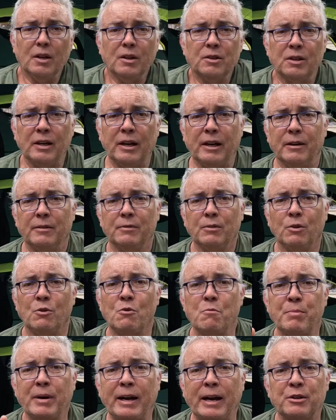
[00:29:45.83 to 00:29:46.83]
So yeah, it
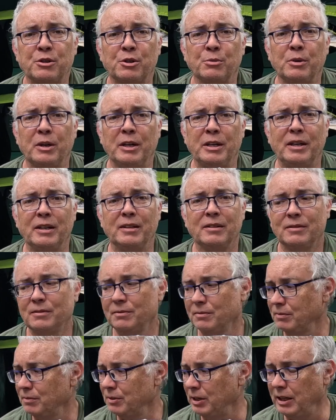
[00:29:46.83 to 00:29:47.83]
all packs away
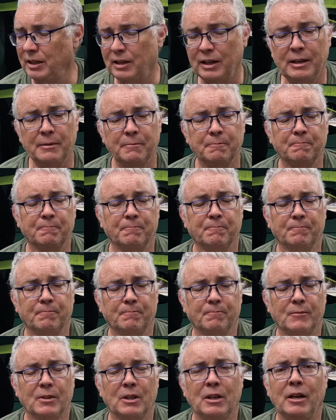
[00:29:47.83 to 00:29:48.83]
neatly
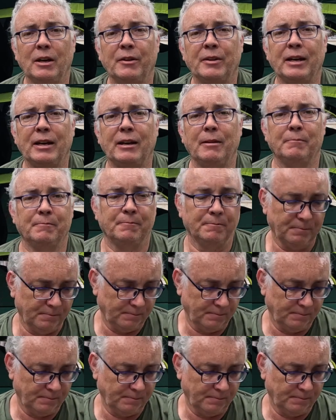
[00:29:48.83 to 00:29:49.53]
like that.